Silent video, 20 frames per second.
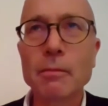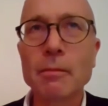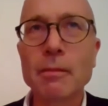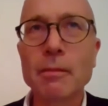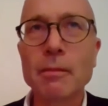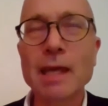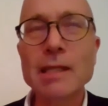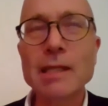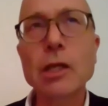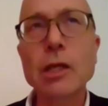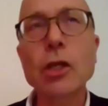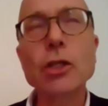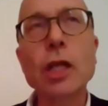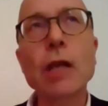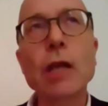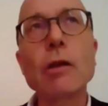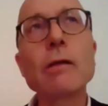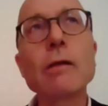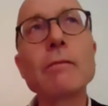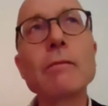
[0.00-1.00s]
There's a lot
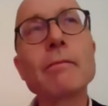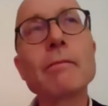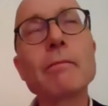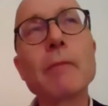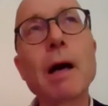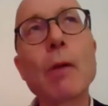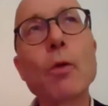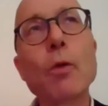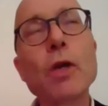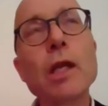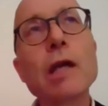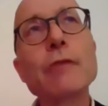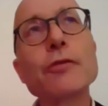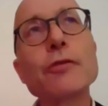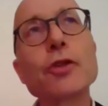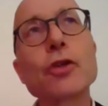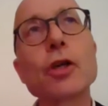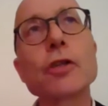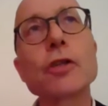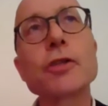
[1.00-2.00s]
that I would
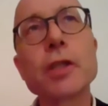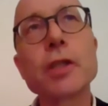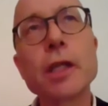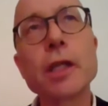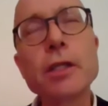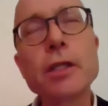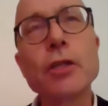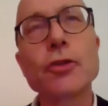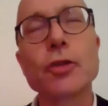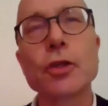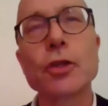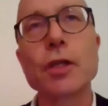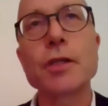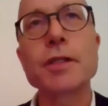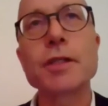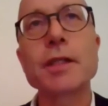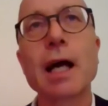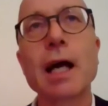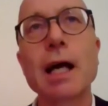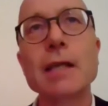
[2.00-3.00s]
love to continue to
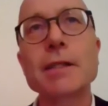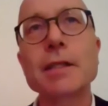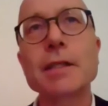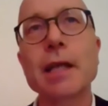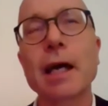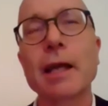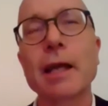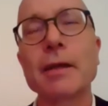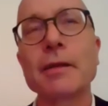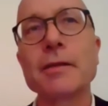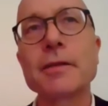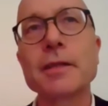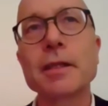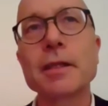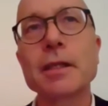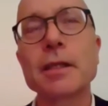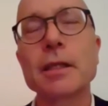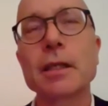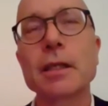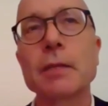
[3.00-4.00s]
discuss, and
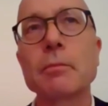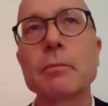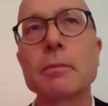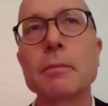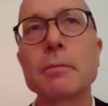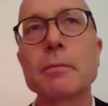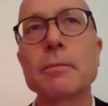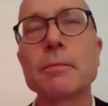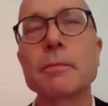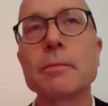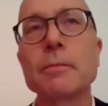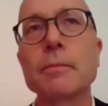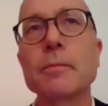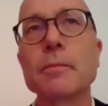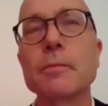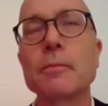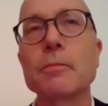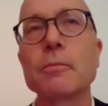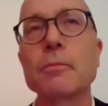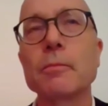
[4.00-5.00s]

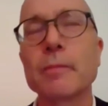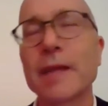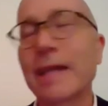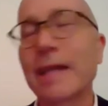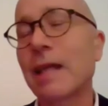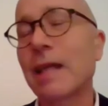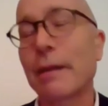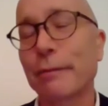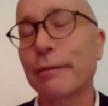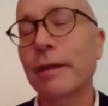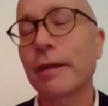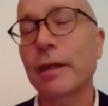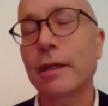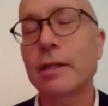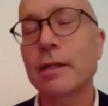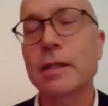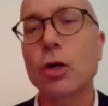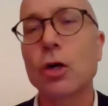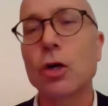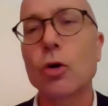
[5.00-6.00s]
that I think
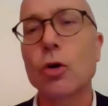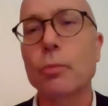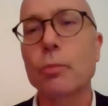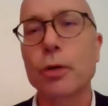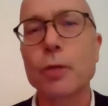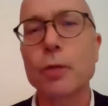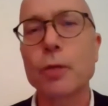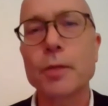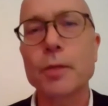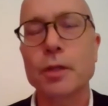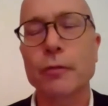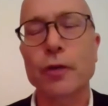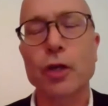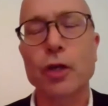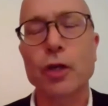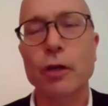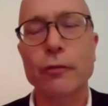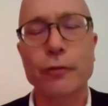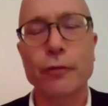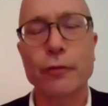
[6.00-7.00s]
is the whole purpose of a
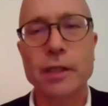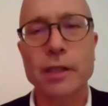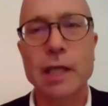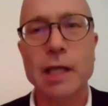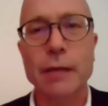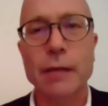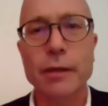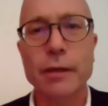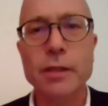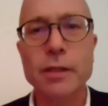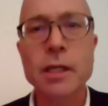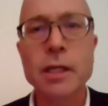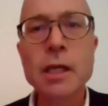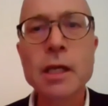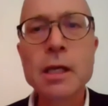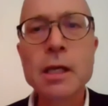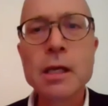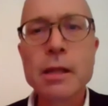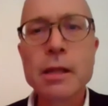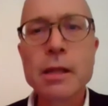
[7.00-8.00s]
conference like this,
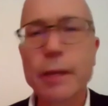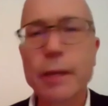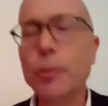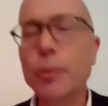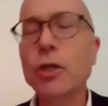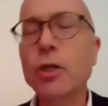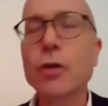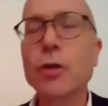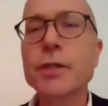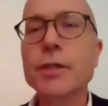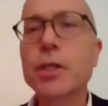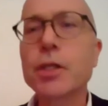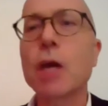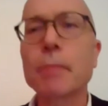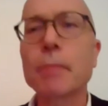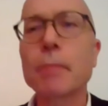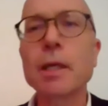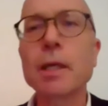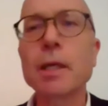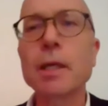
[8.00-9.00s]
that we don't
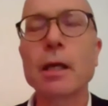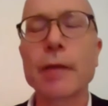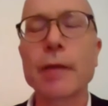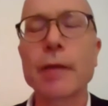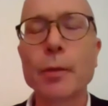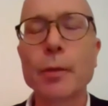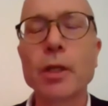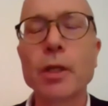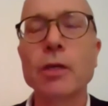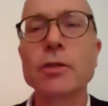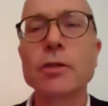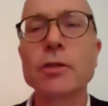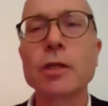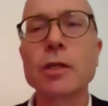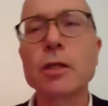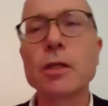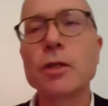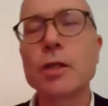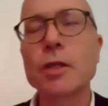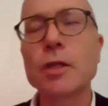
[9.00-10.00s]
stop here, that we
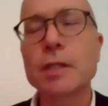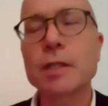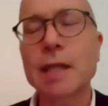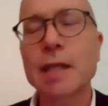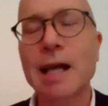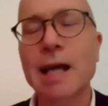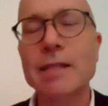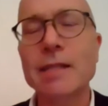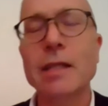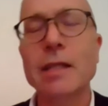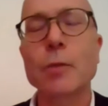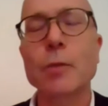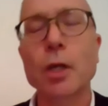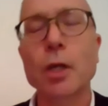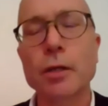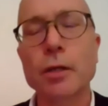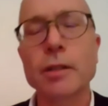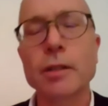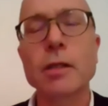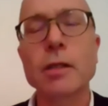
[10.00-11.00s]
continue to discuss, that we
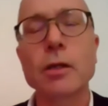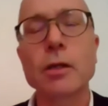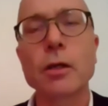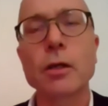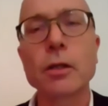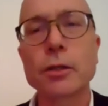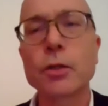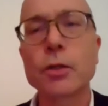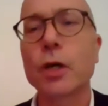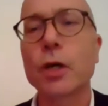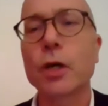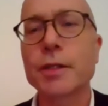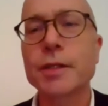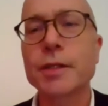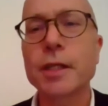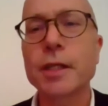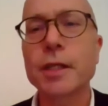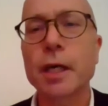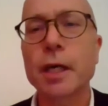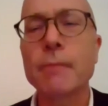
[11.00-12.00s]
continue to
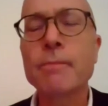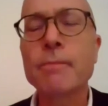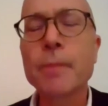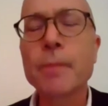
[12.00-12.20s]
consider